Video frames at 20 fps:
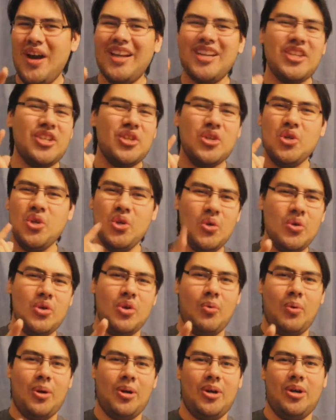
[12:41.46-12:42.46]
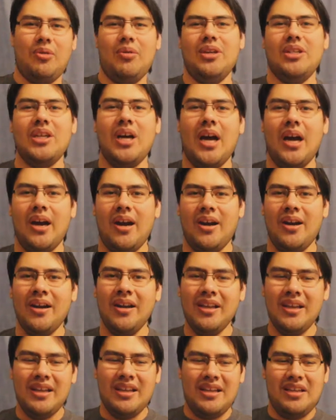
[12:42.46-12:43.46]
just knew you weren't going to
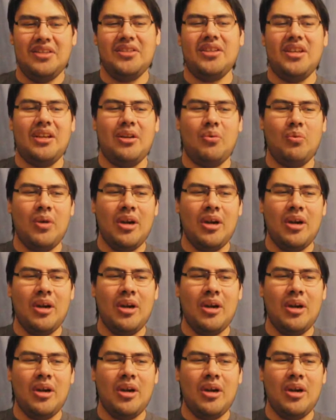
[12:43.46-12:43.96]
retire. He's like,